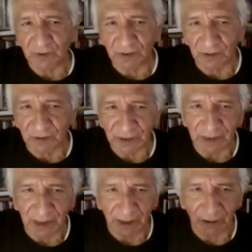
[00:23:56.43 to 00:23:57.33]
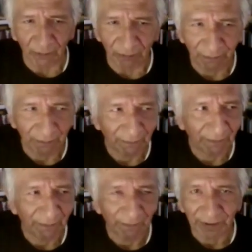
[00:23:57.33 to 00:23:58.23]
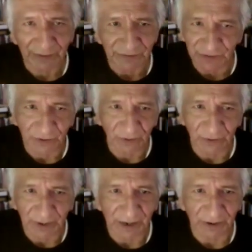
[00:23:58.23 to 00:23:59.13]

when you look at how Sedona,